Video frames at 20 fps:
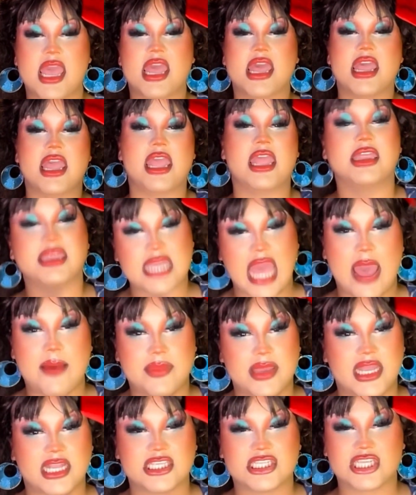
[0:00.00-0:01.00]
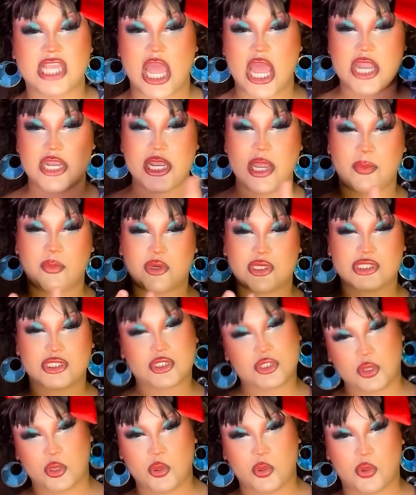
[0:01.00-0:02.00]
Hit that bitch. Number
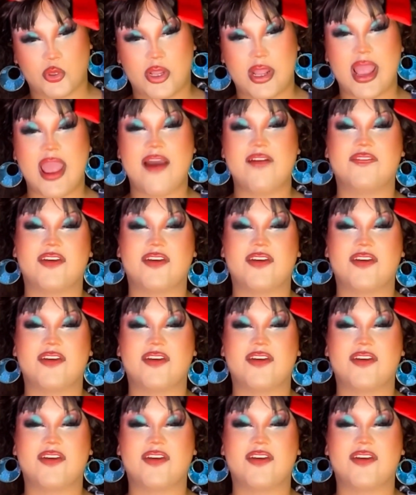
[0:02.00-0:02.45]
2,